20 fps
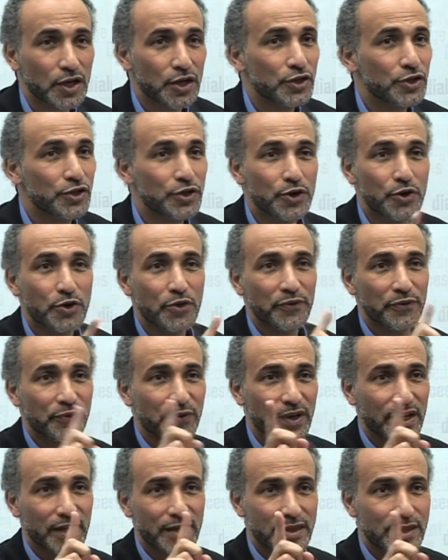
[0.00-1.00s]
No
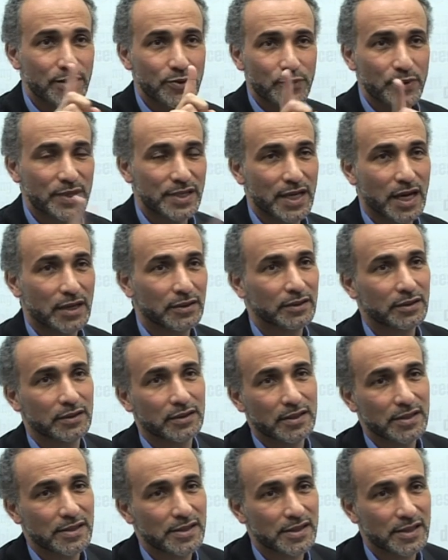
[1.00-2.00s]
faith without
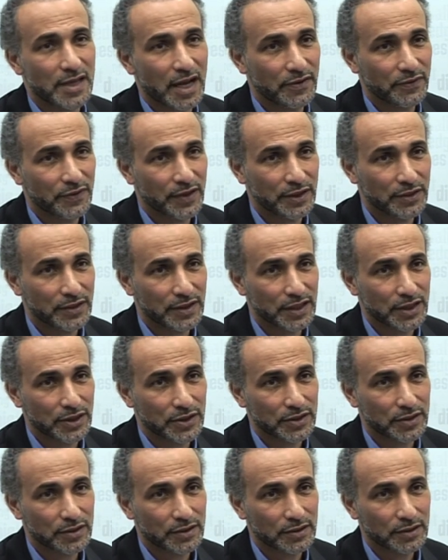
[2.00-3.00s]

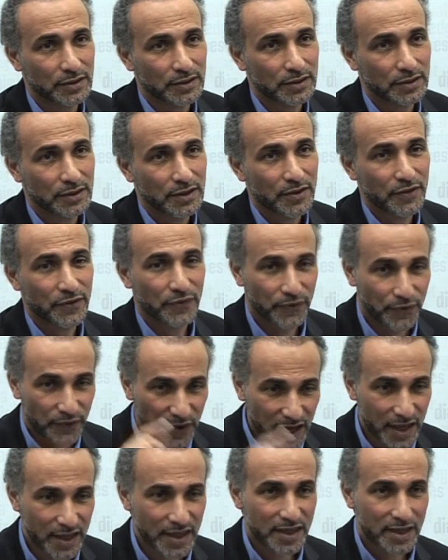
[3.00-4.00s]
self-education.
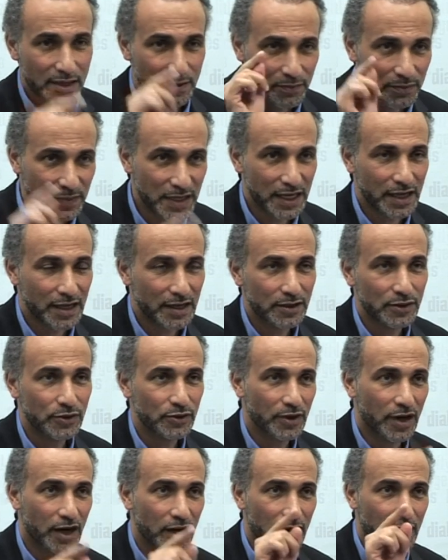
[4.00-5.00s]
Faith means
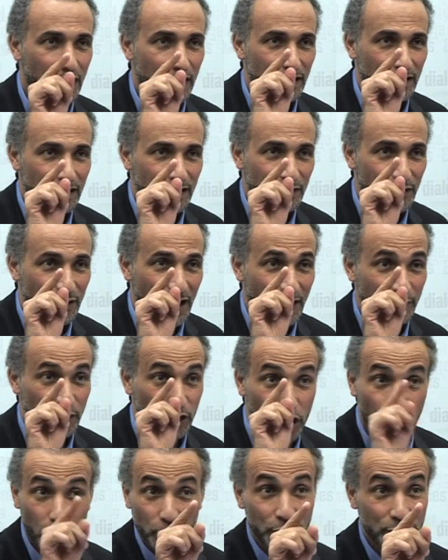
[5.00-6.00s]
you are you have a
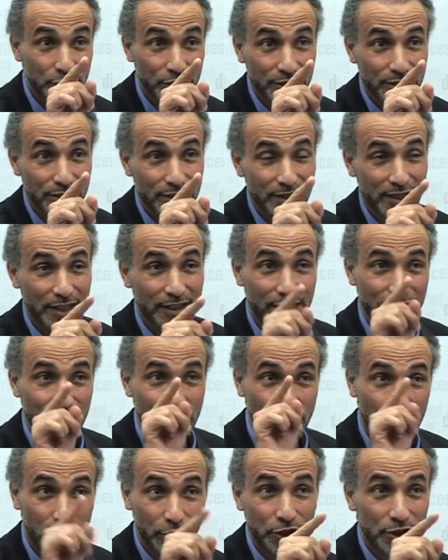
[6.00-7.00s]
conscience, and this
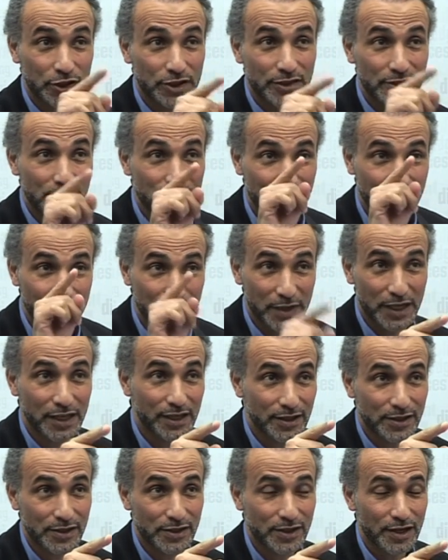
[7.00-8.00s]
conscience
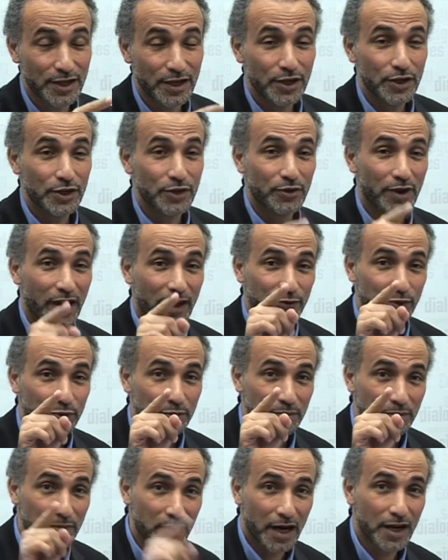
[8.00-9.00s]
means you have to
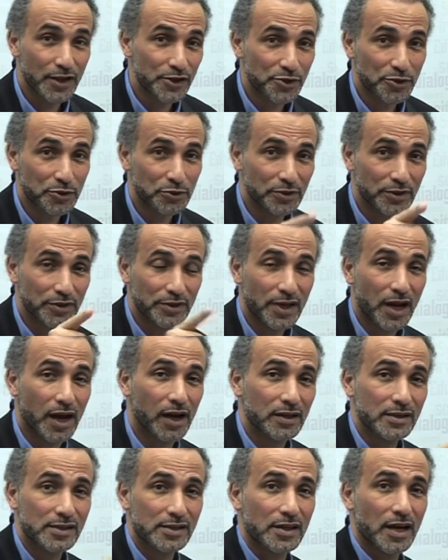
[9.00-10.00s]
master the
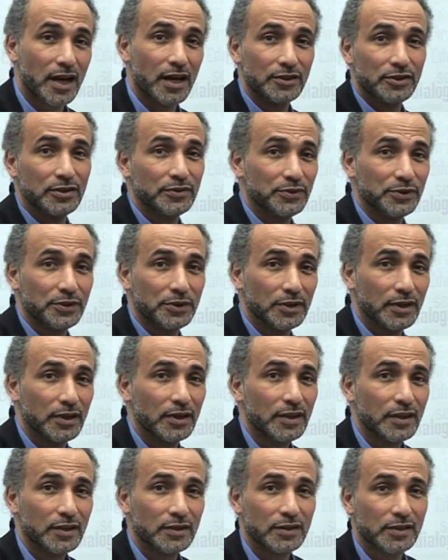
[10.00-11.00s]
dark side of your
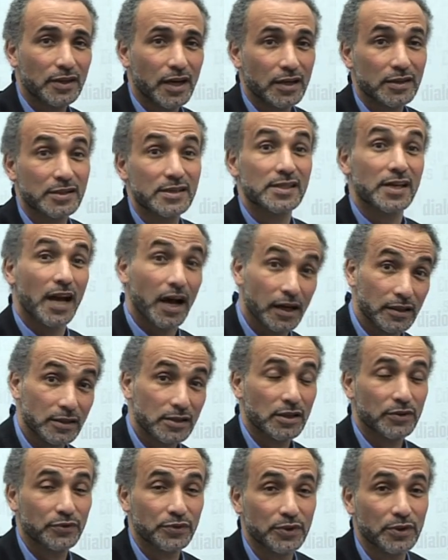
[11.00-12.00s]
the dark
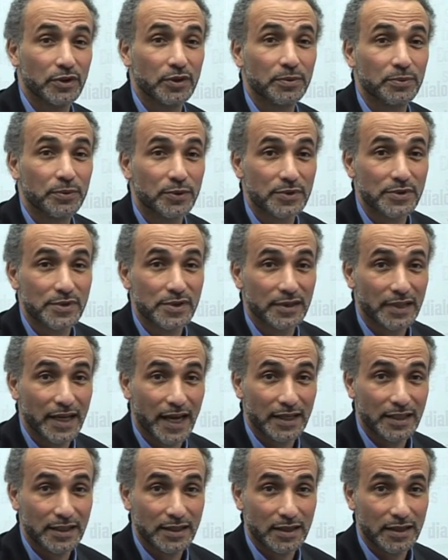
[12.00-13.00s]
sides of your
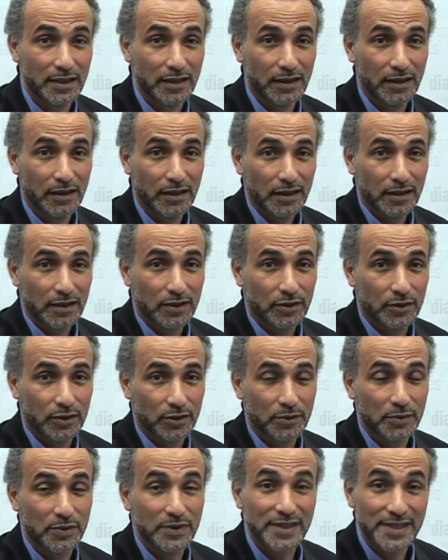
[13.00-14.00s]
personality,
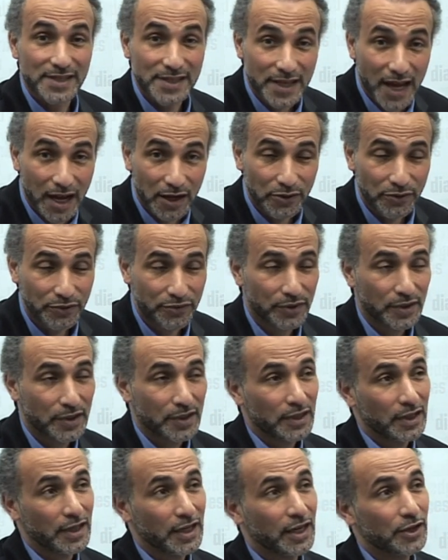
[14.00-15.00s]
yourself,
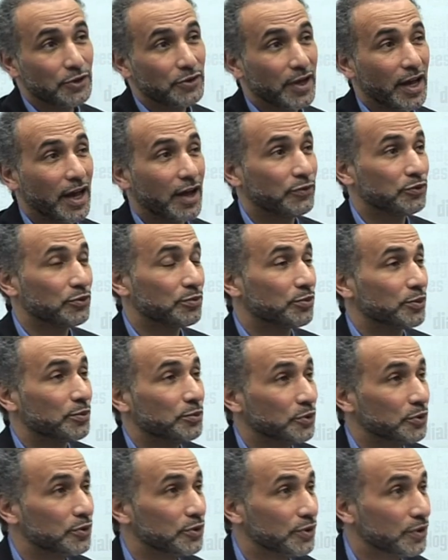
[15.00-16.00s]
and you have to
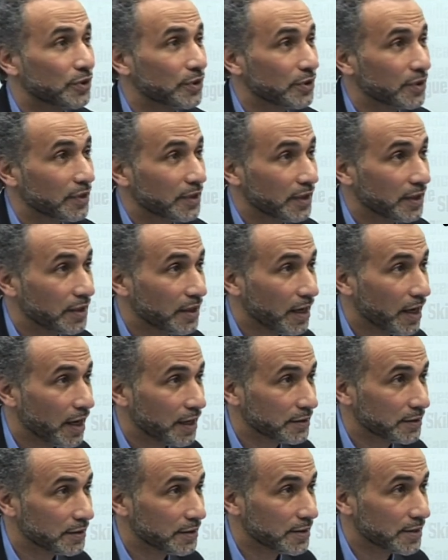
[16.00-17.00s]
promote the
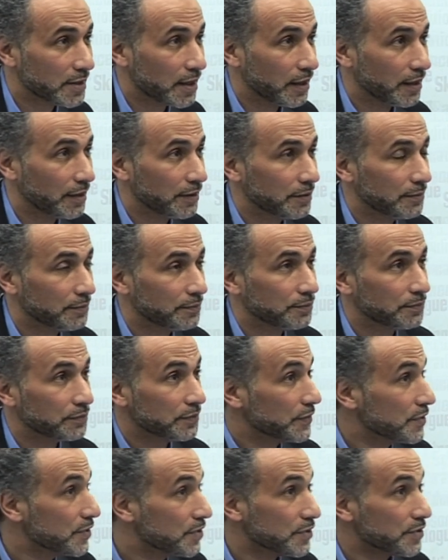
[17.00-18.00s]
enlightened side.
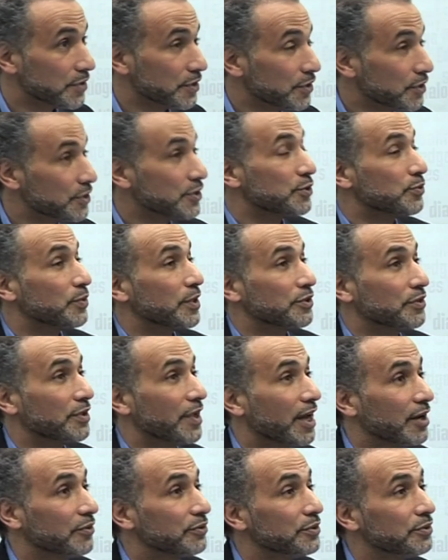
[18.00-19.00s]
This is, this is what you
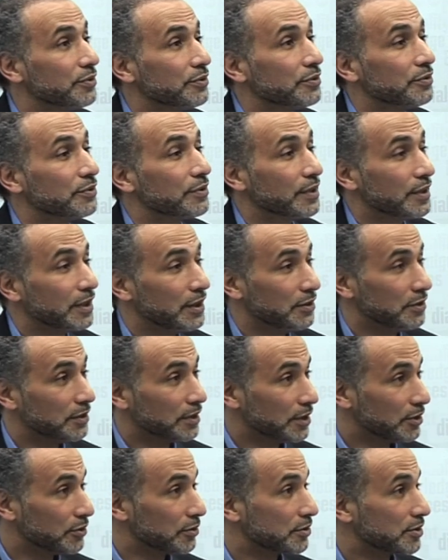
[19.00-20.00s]
have to do.
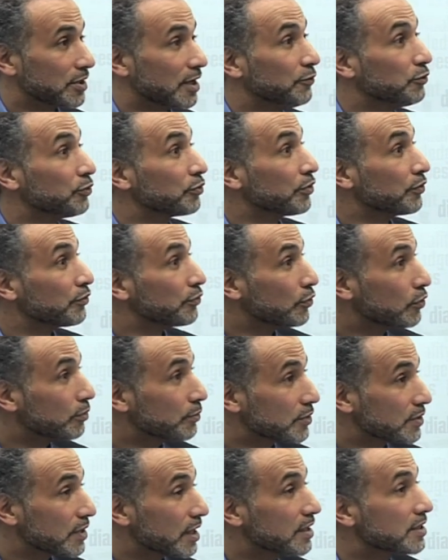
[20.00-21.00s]
Educate yourself to reform
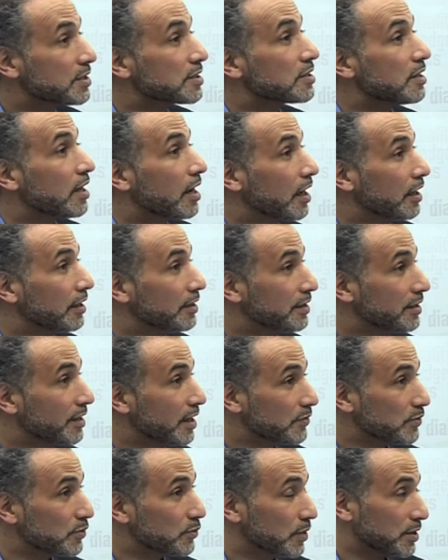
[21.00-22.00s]
yourself. Islah
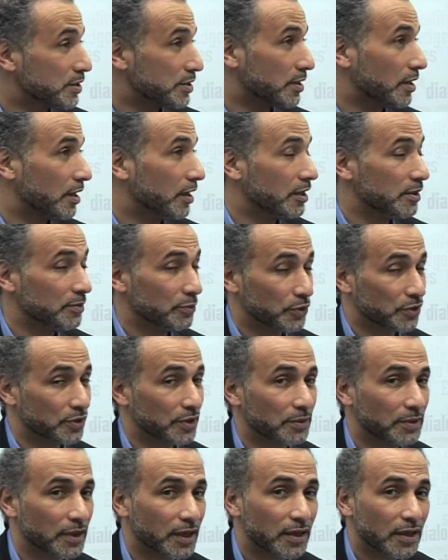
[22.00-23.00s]
al-nafs wa islah
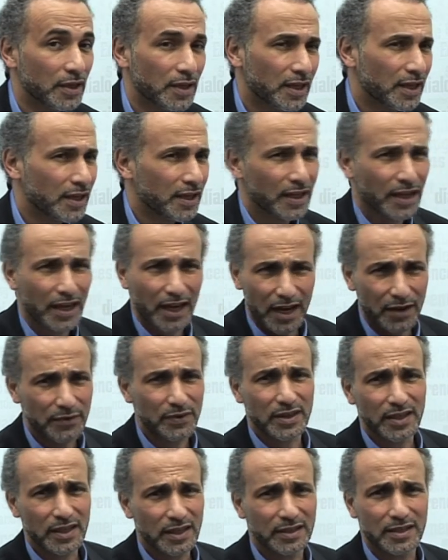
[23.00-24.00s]
al-mujtama.
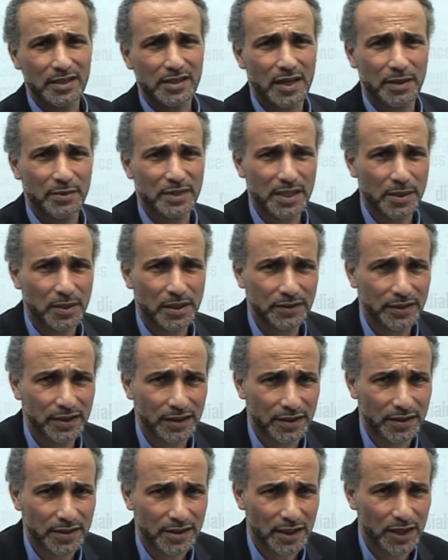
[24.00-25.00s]
Everything in Islam is about
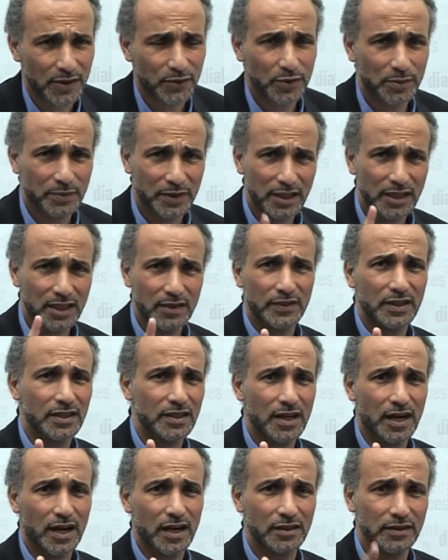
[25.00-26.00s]
this. If you believe in
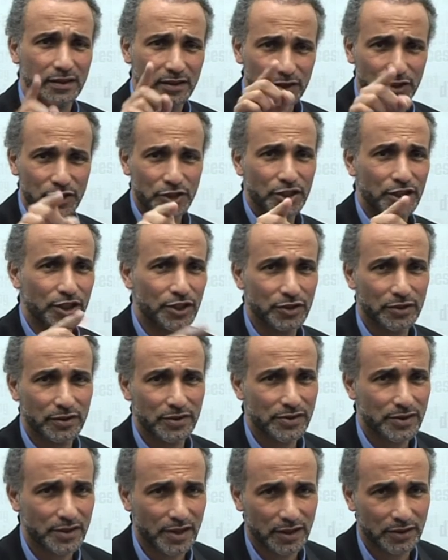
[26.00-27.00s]
God, change
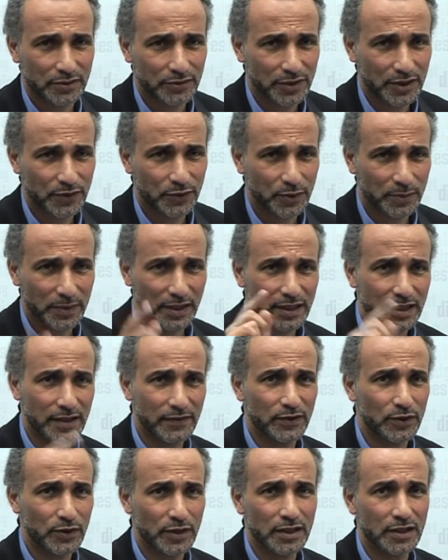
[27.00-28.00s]
yourself. If you
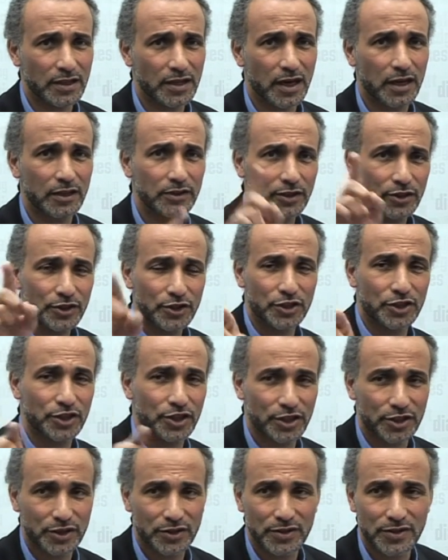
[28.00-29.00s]
believe in God,
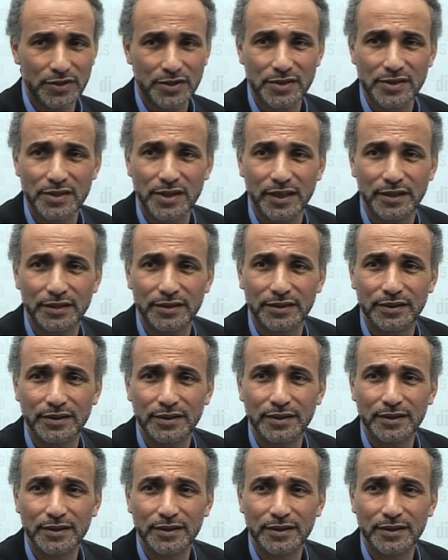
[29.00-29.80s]
change the society.